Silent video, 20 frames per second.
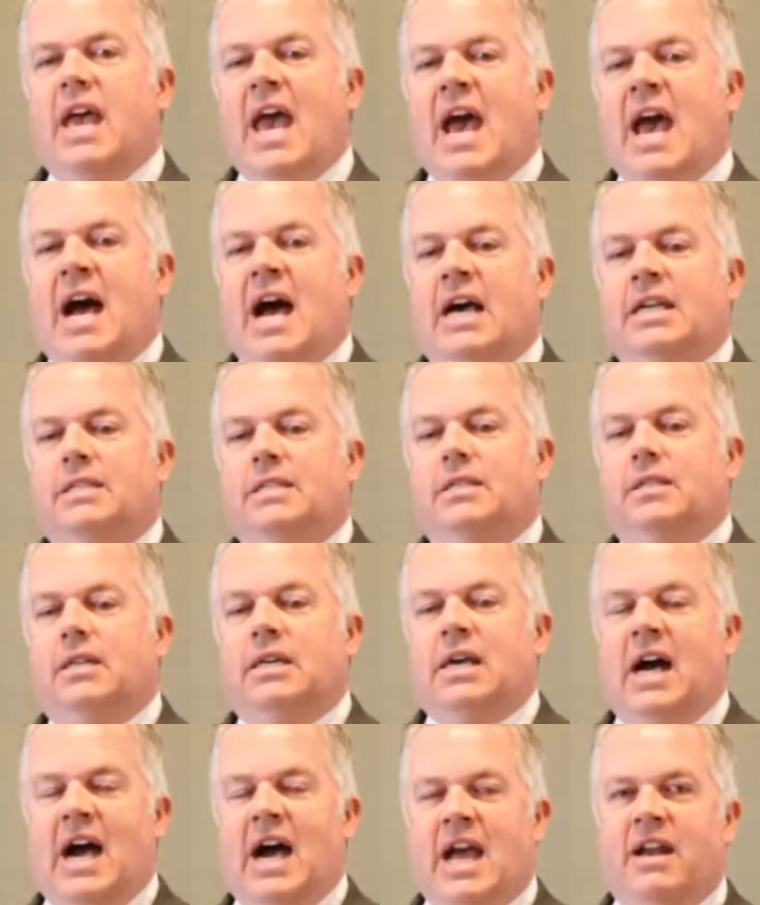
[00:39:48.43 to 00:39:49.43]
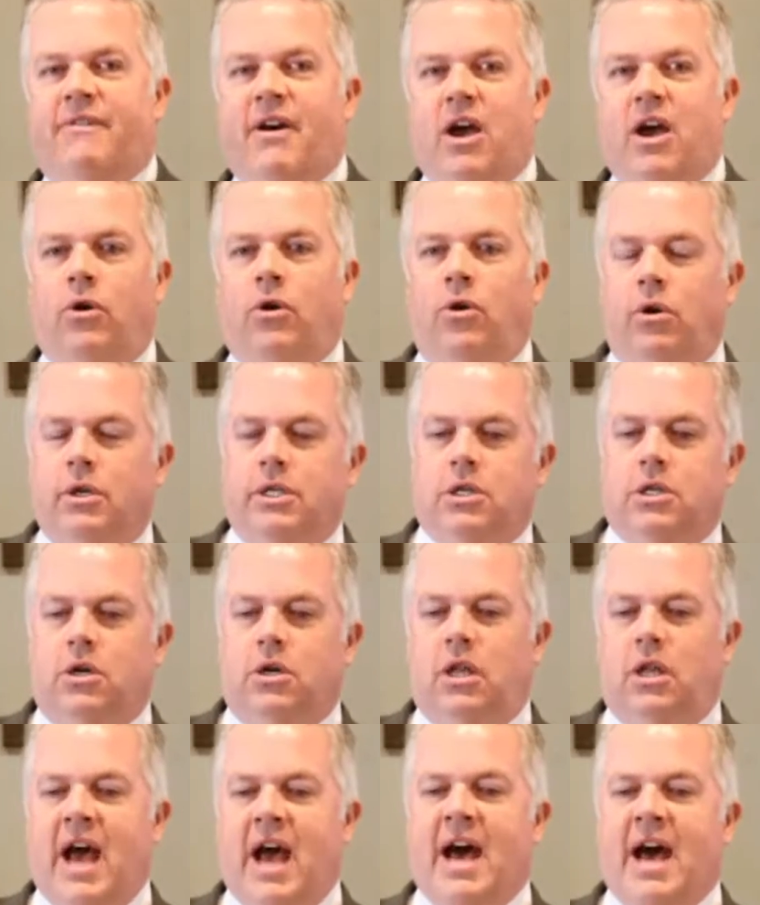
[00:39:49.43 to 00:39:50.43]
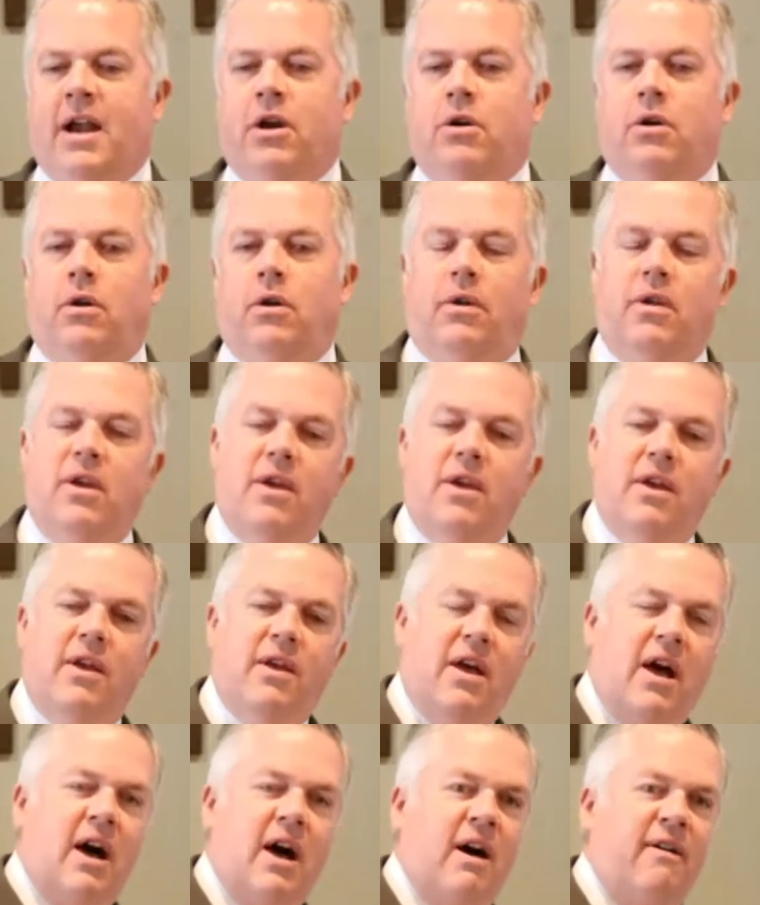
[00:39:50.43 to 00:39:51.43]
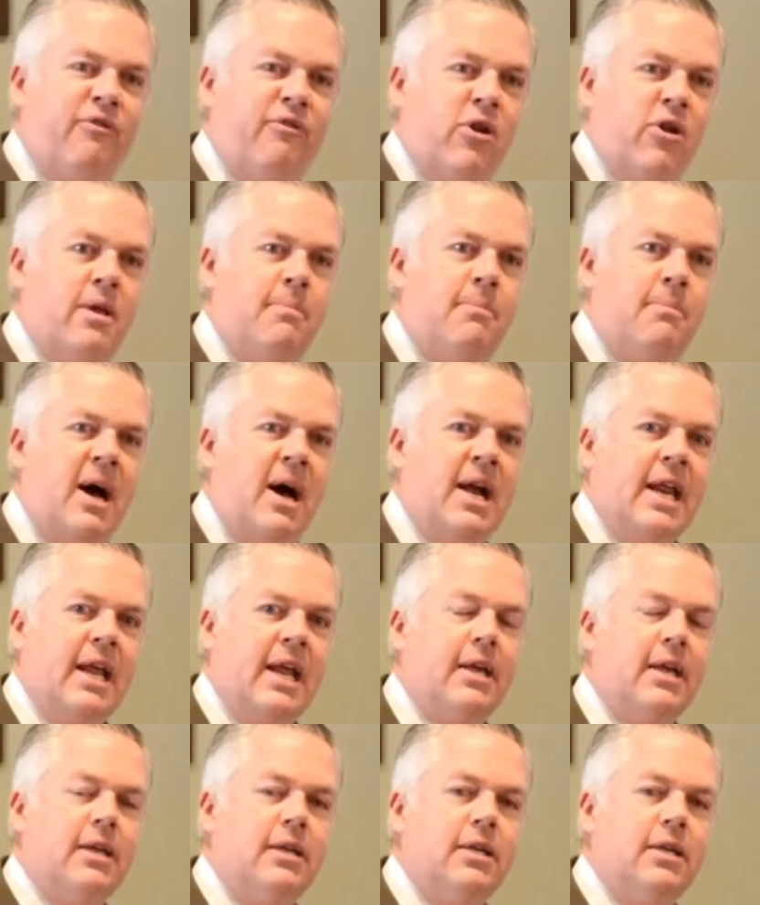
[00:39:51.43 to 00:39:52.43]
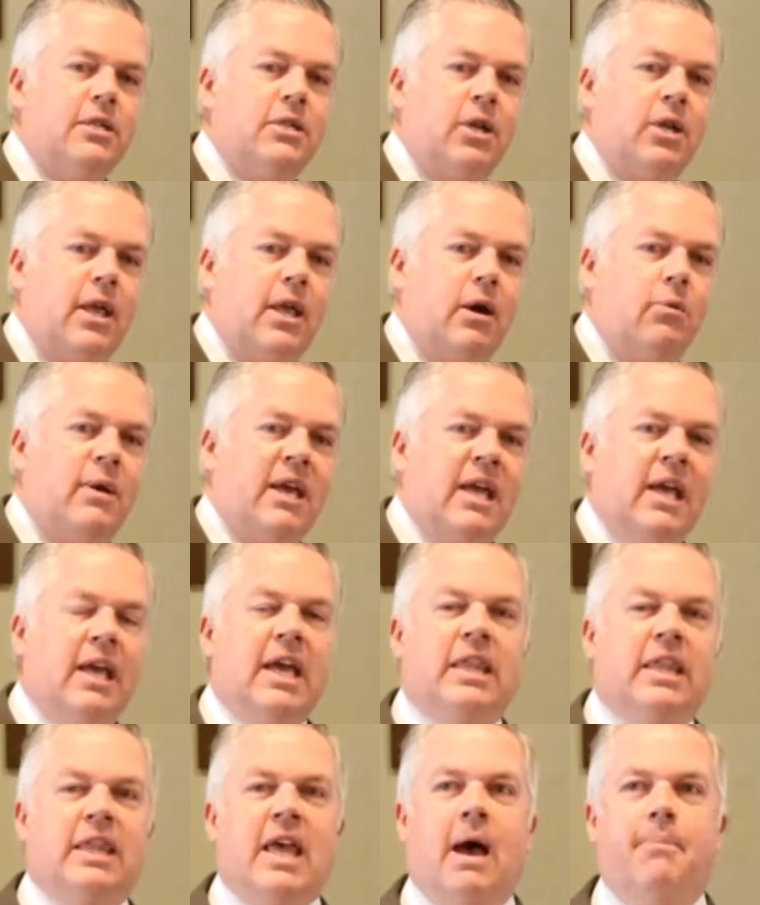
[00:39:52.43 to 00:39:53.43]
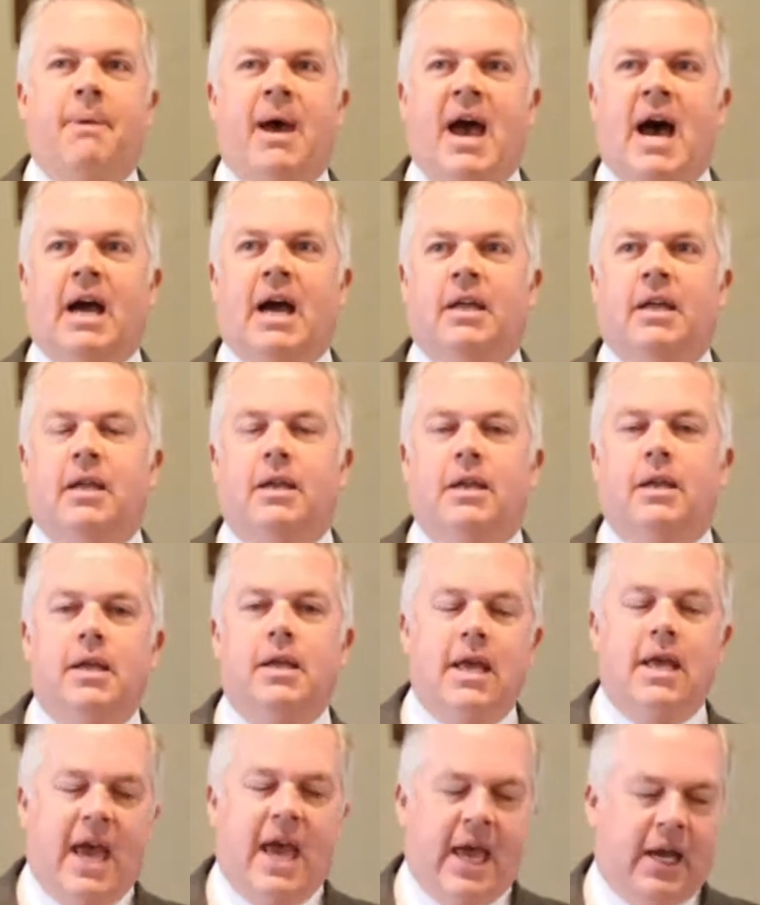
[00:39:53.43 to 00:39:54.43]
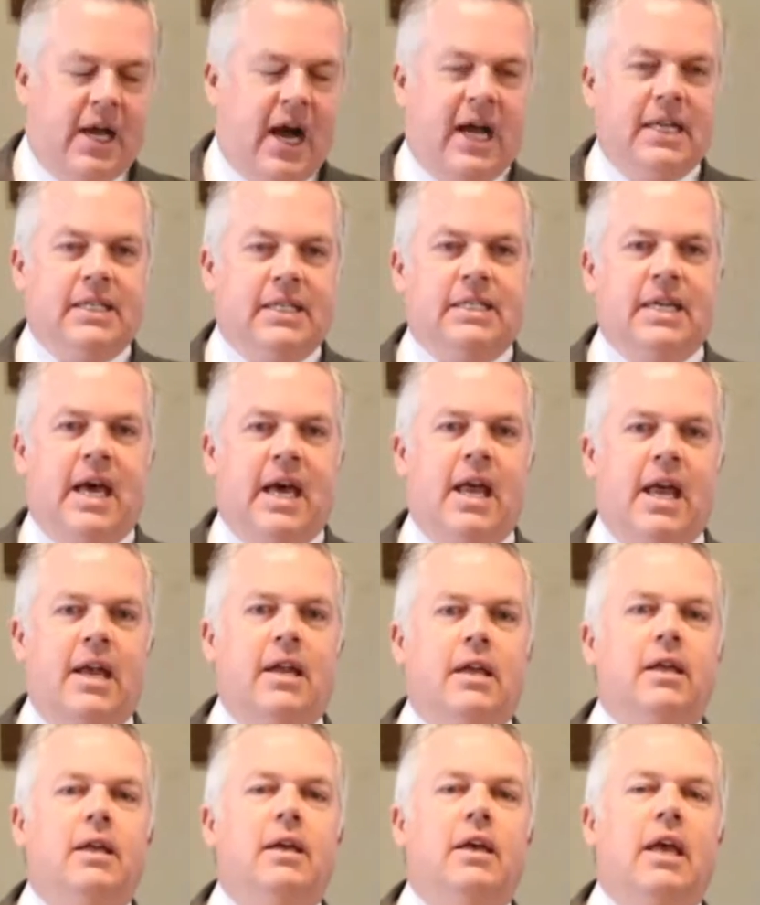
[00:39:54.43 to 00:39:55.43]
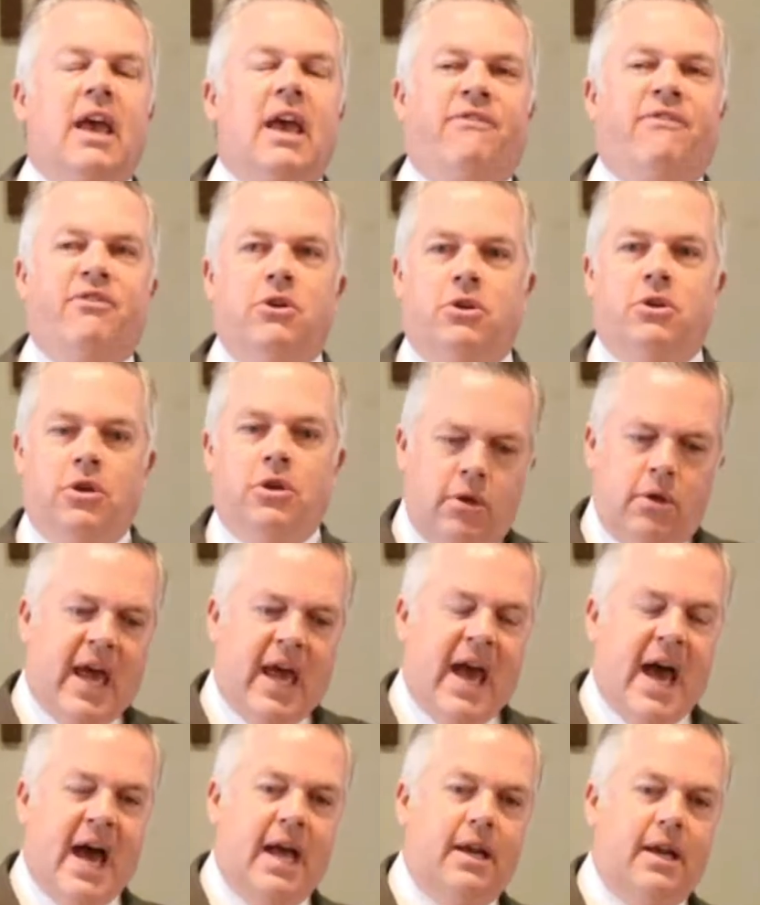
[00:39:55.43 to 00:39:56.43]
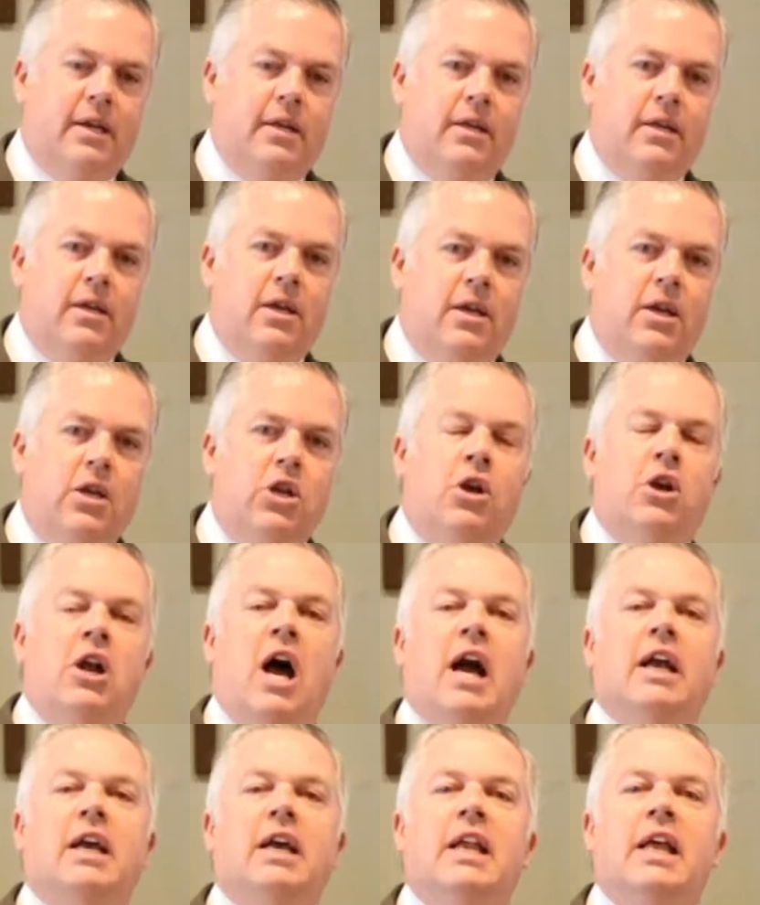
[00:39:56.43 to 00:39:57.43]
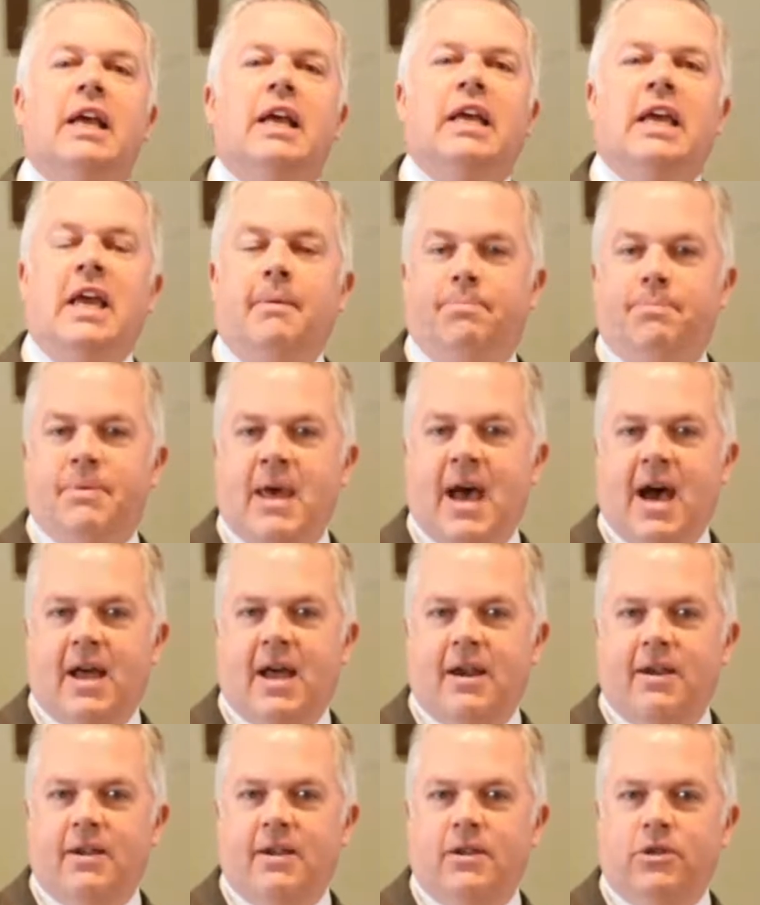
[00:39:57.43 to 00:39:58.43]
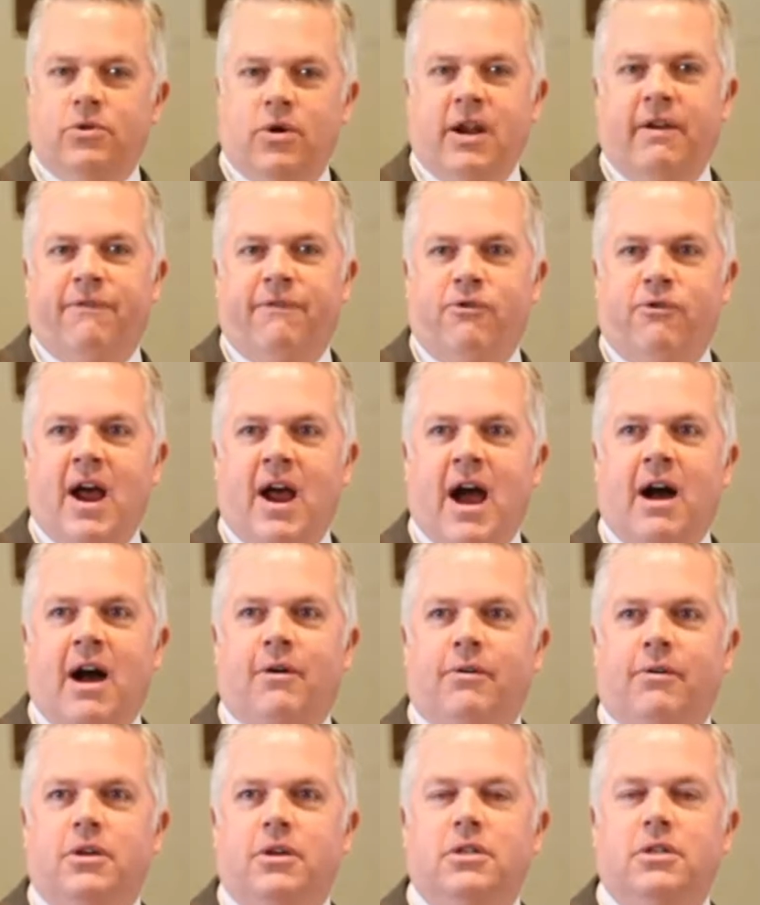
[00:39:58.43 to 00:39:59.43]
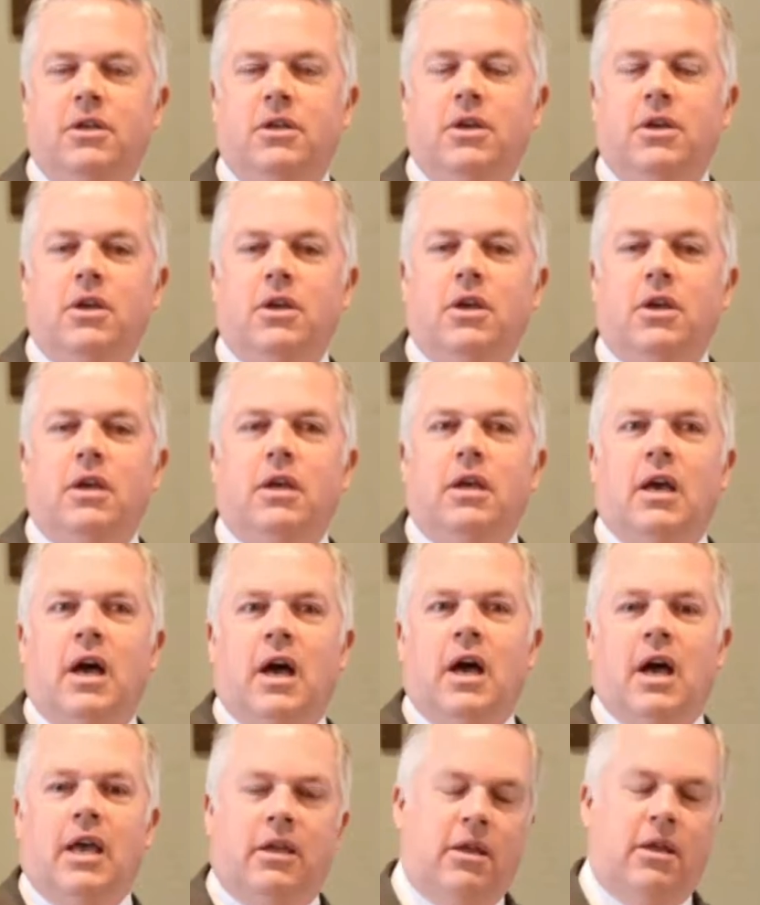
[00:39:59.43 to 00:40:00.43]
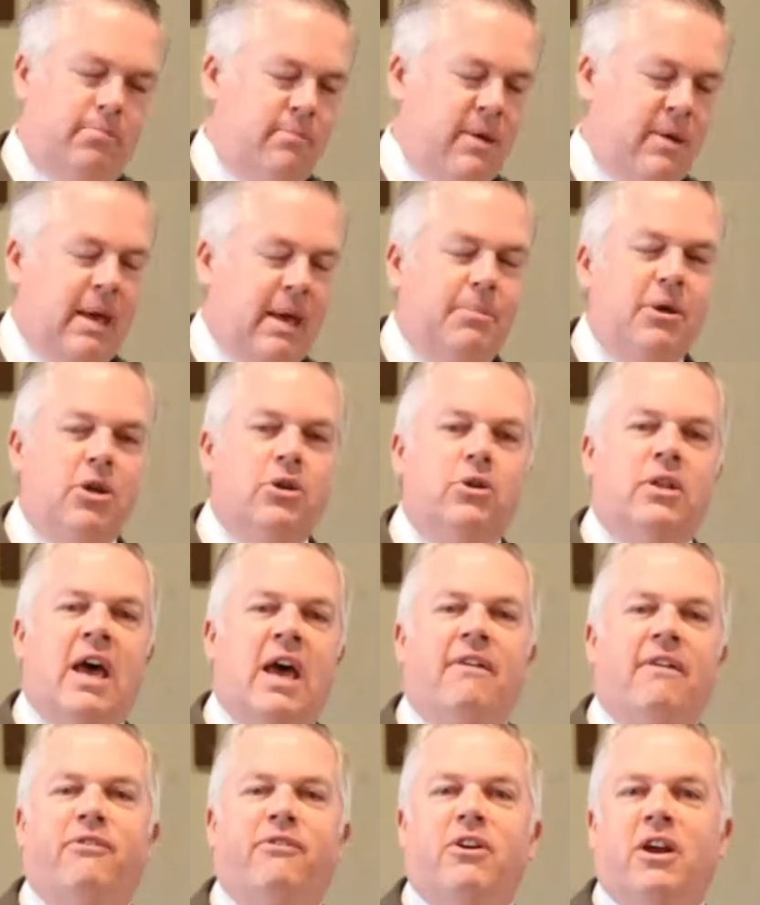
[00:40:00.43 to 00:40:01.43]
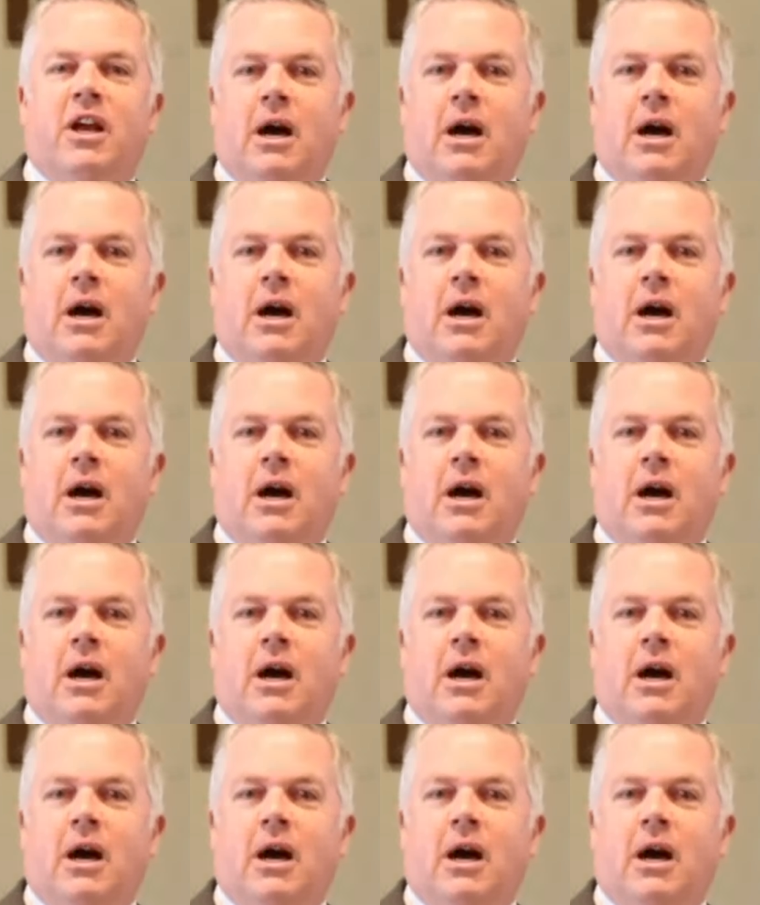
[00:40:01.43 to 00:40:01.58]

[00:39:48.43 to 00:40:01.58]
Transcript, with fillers: as kind of I hold as collateral uh, for the money so that we can get that back. And, and God said, If you do that, you're not going to keep that 24 hours. Uh, you, maybe you do that for a